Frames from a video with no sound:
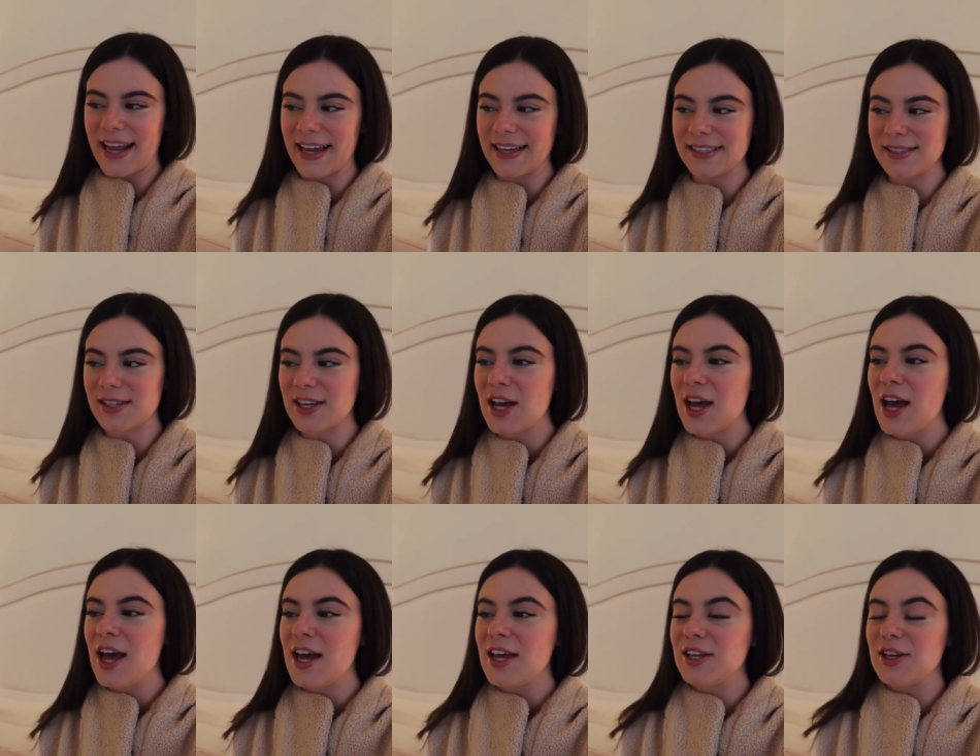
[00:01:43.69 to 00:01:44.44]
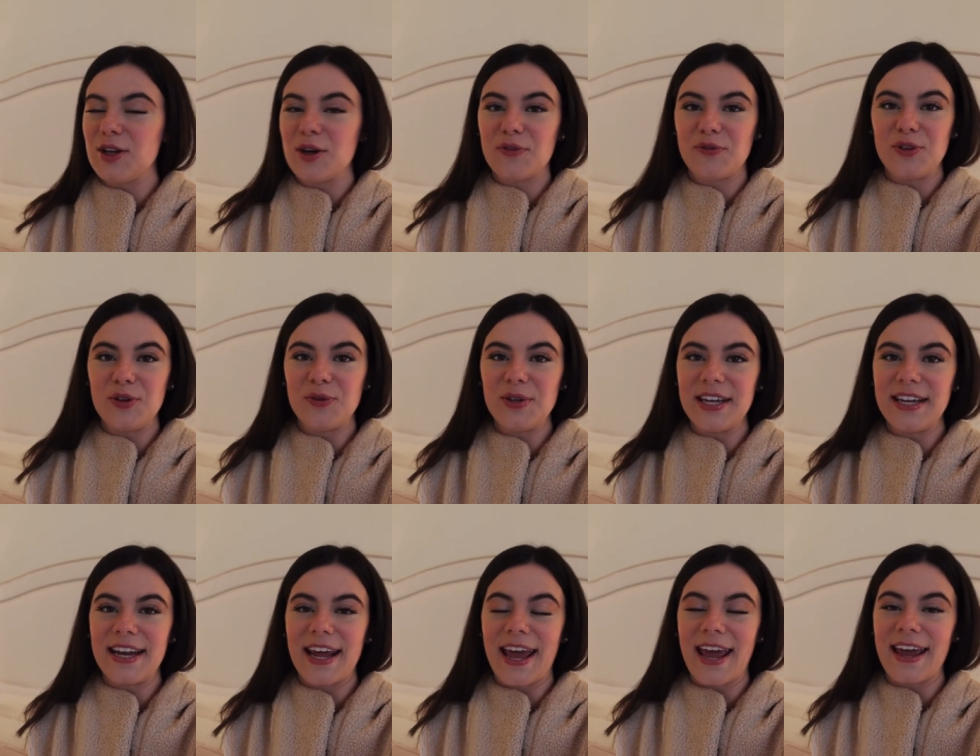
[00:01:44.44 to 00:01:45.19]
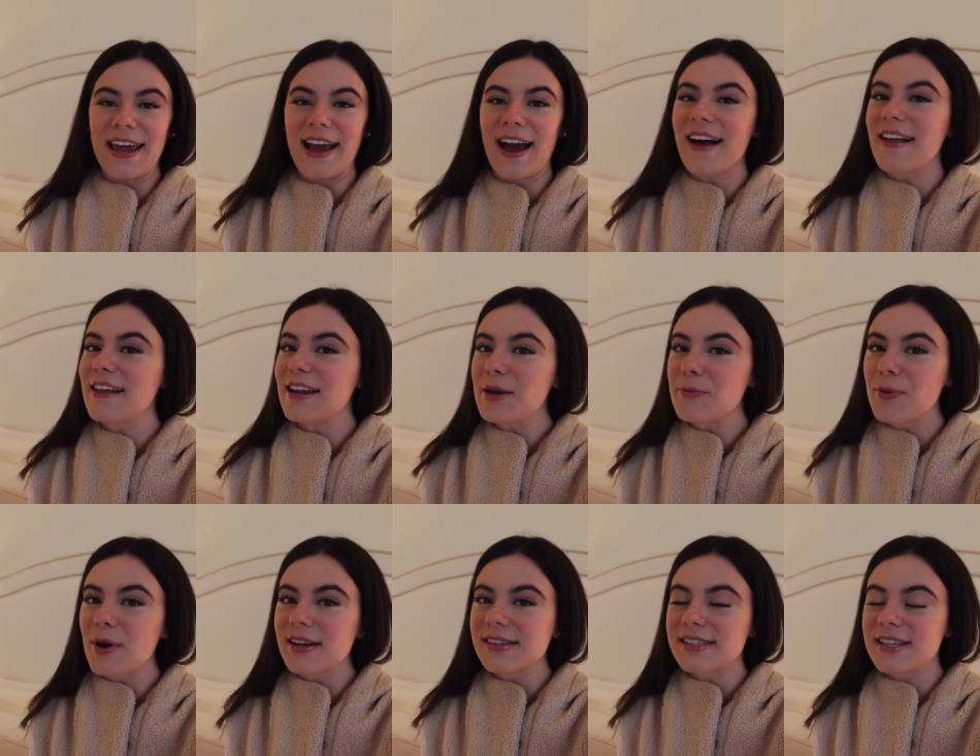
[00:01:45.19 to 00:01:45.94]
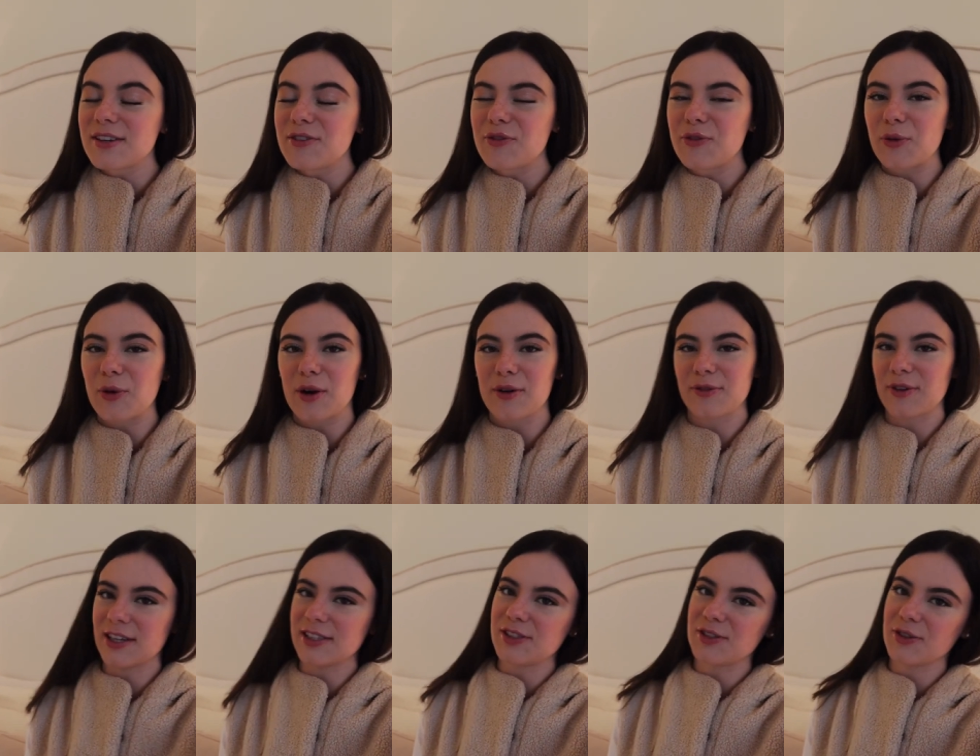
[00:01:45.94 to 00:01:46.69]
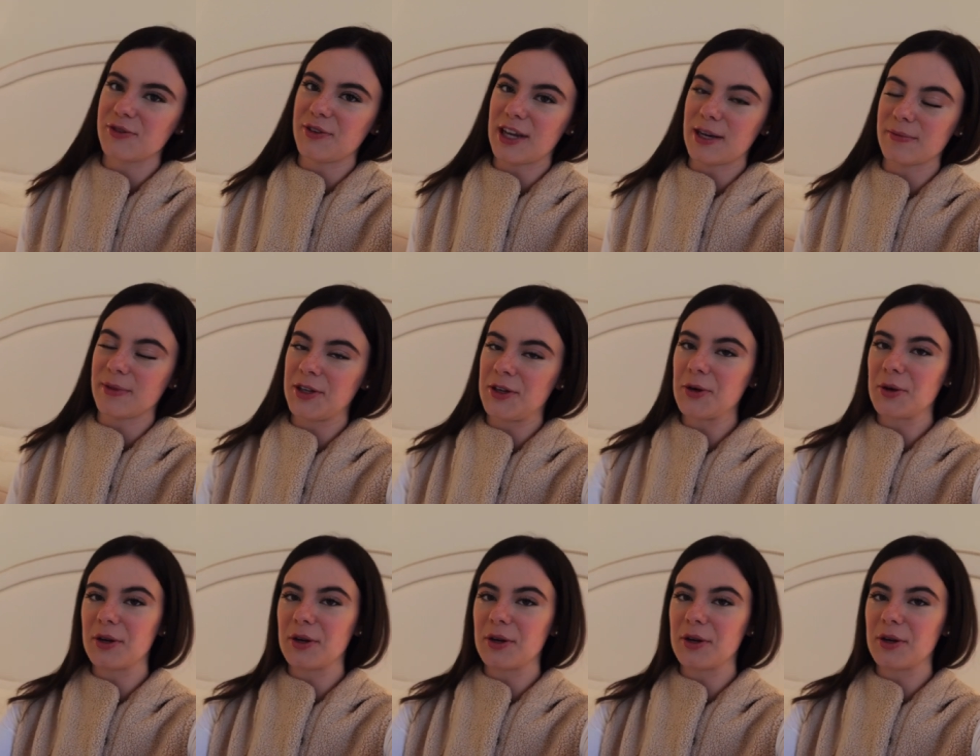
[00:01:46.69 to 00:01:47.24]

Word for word: And you know, if you need a holiday present for friends or family,